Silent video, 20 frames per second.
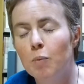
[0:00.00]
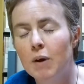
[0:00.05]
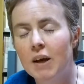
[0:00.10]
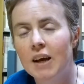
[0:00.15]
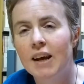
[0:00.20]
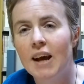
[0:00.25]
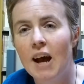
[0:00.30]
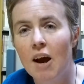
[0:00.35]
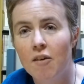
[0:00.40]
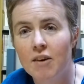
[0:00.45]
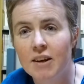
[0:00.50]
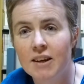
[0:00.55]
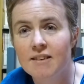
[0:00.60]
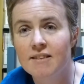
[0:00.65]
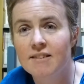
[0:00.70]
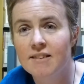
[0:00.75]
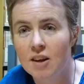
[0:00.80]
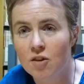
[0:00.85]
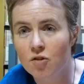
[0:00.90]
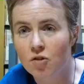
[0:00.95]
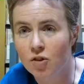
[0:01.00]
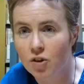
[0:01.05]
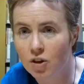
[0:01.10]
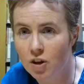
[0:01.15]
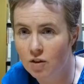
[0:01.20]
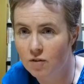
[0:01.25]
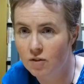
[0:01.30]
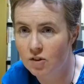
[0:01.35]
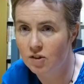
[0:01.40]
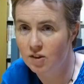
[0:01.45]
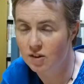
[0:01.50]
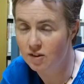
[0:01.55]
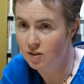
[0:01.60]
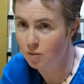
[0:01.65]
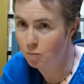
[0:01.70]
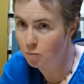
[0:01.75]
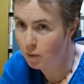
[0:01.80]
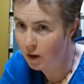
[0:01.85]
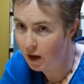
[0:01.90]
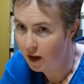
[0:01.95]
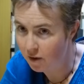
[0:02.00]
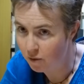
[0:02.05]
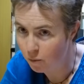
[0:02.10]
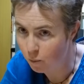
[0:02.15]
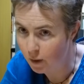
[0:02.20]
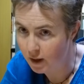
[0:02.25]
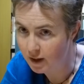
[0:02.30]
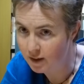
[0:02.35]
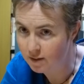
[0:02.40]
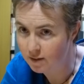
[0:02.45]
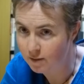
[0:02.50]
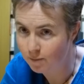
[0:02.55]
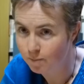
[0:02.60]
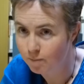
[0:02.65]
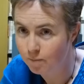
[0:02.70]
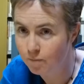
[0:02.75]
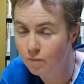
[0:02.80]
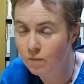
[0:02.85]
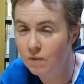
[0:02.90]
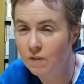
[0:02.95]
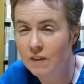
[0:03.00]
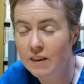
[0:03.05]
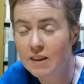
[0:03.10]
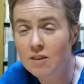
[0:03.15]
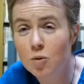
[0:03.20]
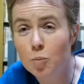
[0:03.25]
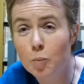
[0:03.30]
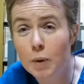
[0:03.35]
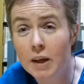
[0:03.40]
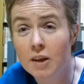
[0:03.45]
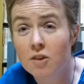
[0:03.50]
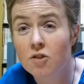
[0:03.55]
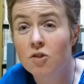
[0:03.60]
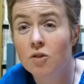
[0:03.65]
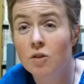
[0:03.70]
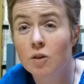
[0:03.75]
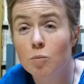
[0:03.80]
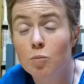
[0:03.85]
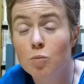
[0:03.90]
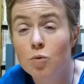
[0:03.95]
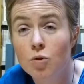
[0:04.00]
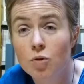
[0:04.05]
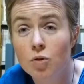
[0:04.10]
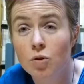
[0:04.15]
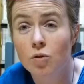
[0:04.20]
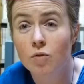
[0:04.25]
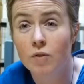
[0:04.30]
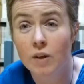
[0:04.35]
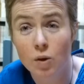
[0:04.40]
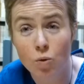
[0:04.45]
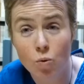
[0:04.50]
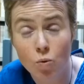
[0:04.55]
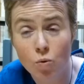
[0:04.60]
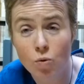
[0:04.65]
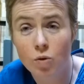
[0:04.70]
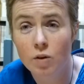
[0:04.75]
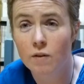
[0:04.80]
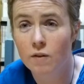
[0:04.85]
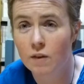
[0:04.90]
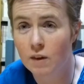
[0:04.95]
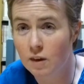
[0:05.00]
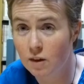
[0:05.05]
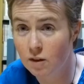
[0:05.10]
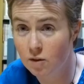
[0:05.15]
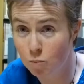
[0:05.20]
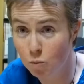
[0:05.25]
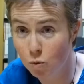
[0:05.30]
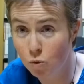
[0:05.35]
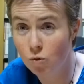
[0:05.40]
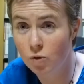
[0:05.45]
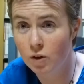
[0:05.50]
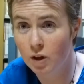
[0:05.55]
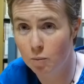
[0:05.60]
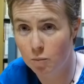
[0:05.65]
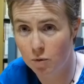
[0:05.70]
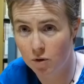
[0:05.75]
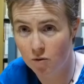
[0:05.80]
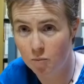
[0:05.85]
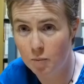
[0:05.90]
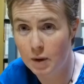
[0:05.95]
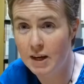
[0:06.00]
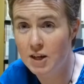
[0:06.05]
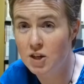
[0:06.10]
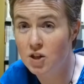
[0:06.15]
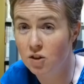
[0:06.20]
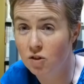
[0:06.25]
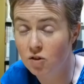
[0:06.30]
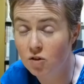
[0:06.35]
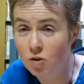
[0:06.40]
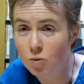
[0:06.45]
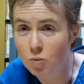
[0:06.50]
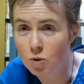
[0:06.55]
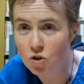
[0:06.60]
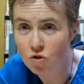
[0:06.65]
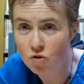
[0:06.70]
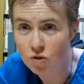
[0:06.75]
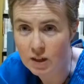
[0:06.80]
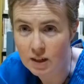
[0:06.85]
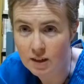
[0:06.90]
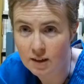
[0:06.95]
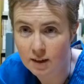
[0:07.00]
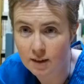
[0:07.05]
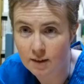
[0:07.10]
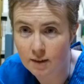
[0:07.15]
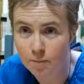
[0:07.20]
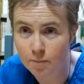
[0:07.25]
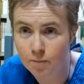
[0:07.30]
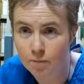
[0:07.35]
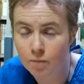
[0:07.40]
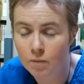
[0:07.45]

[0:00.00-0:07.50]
being carried in central nervous system pathways. These appeared to improve in all of the small number of patients who were treated.